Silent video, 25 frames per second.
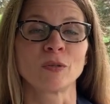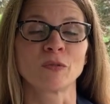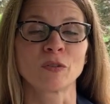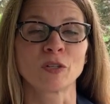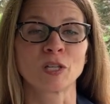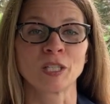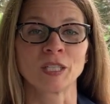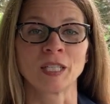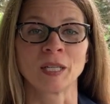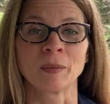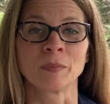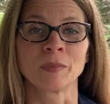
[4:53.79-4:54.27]
of
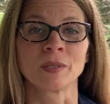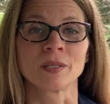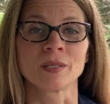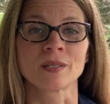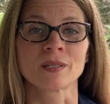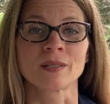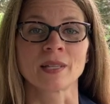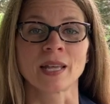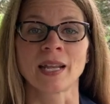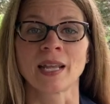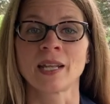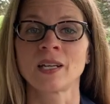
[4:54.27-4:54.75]

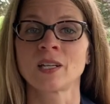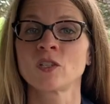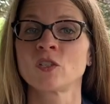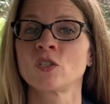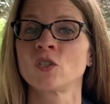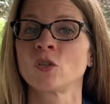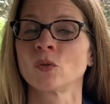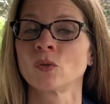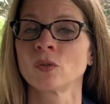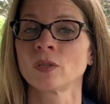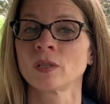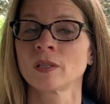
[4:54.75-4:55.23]
Columbus that had
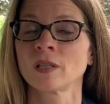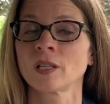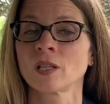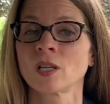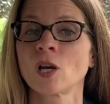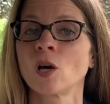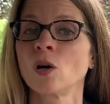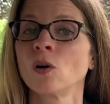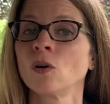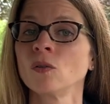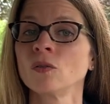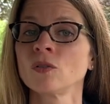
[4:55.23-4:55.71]
adorned the
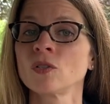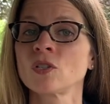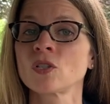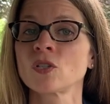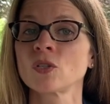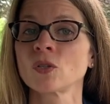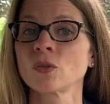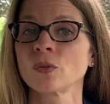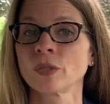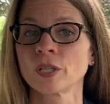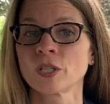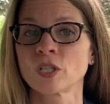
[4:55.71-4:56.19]
cold
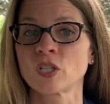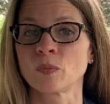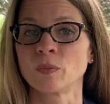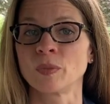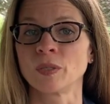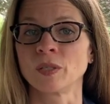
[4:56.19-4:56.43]
storage